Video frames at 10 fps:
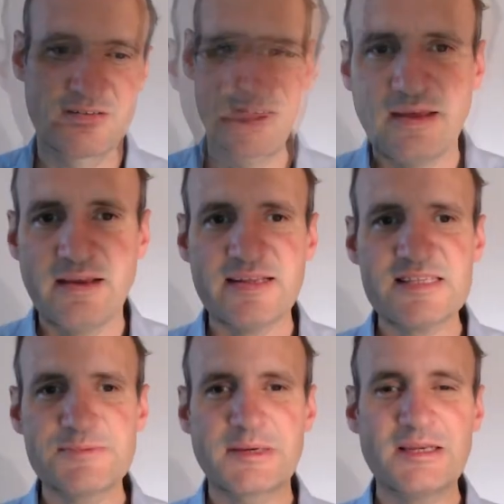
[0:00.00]
Let's
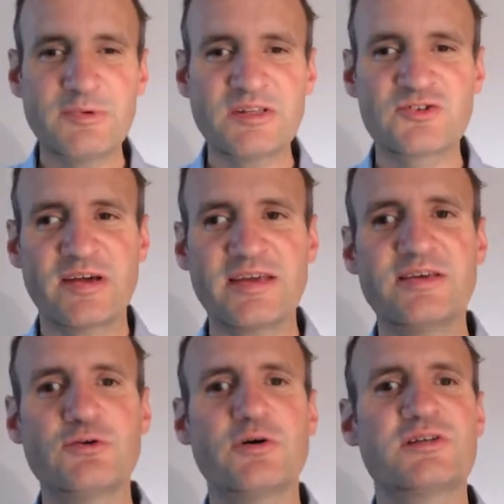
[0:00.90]
begin with tracking
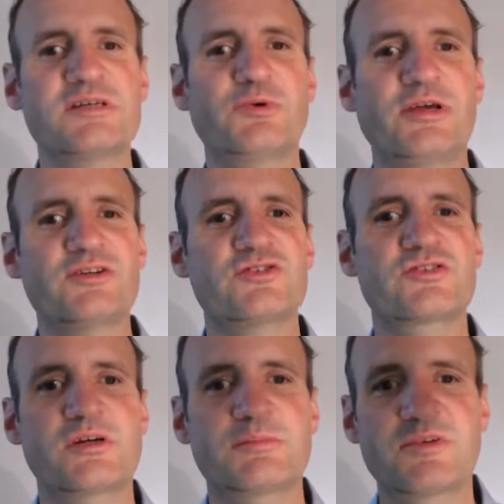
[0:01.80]
your simulation
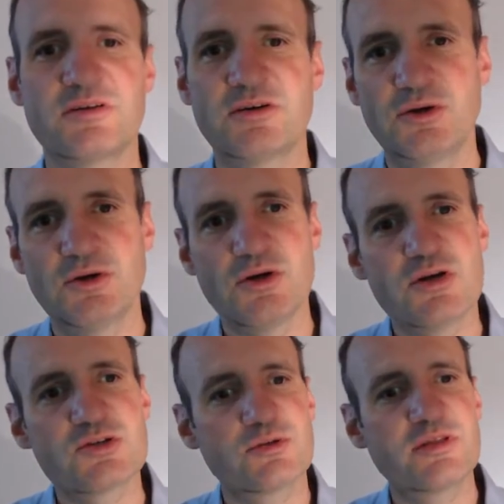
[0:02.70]
script.
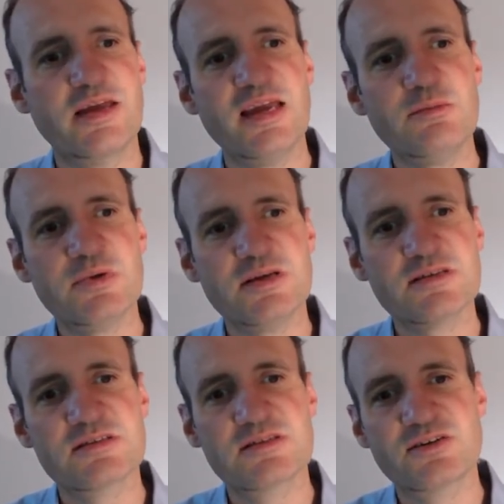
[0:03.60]
So the aim is
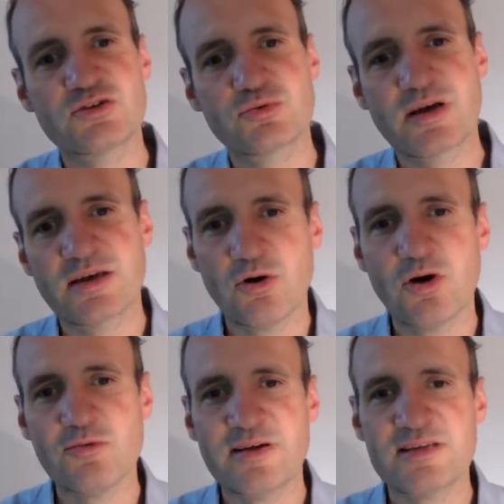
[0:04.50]
that you can
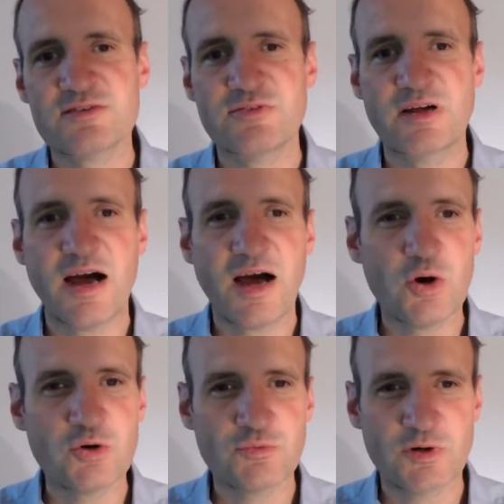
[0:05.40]
always figure out
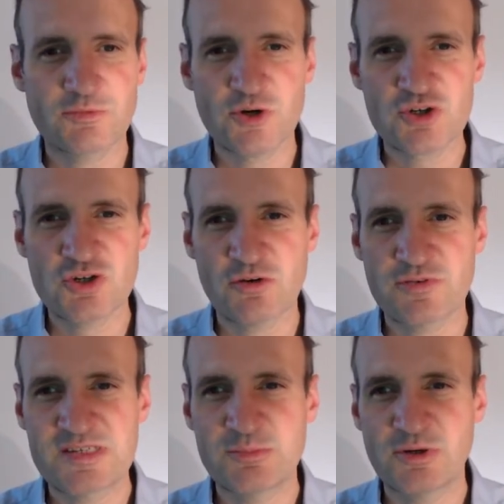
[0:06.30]
what version of a
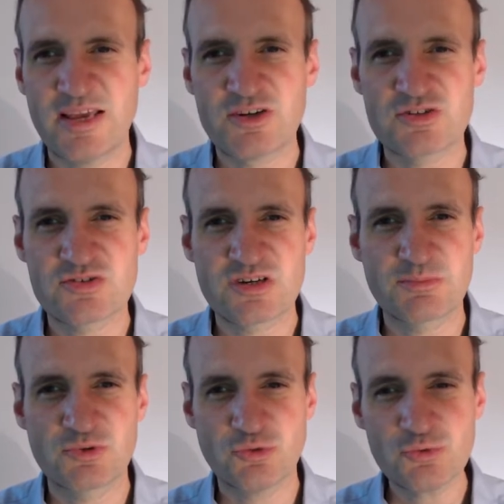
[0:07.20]
simulation script
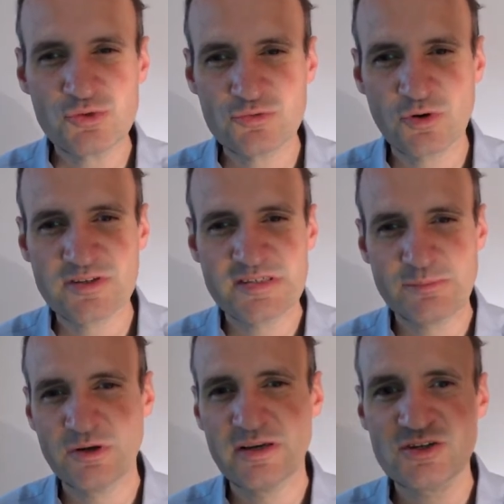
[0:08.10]
you used for a
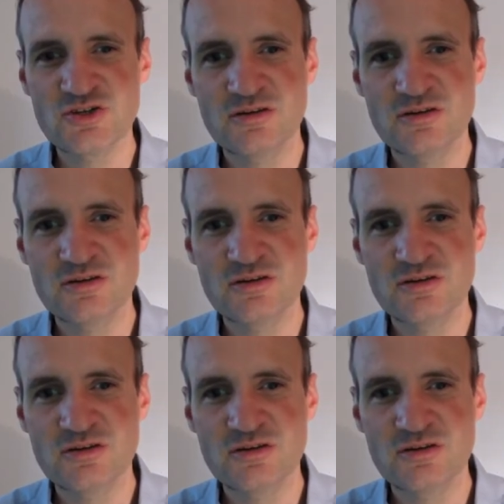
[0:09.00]
simulation,